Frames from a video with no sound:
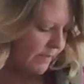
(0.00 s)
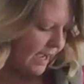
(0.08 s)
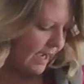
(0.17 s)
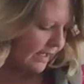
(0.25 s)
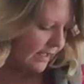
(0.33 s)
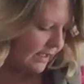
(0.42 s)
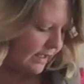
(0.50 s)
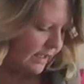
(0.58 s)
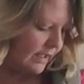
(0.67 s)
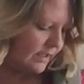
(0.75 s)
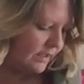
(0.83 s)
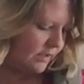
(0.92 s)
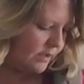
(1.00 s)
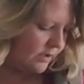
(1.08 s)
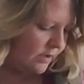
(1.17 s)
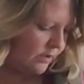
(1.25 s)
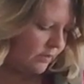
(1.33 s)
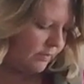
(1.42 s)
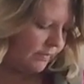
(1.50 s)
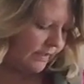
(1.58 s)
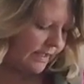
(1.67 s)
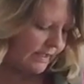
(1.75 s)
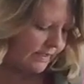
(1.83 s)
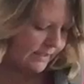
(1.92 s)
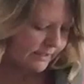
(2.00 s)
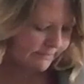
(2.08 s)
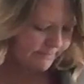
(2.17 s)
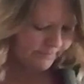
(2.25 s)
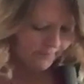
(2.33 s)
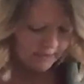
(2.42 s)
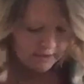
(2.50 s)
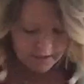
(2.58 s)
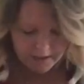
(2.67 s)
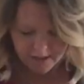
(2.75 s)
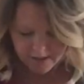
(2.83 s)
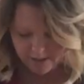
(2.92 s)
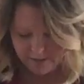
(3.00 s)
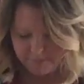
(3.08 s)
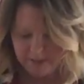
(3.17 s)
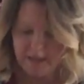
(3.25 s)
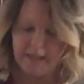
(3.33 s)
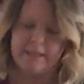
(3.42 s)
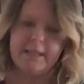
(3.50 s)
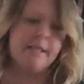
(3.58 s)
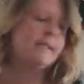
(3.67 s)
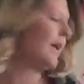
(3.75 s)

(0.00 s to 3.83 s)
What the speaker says: back into place. It does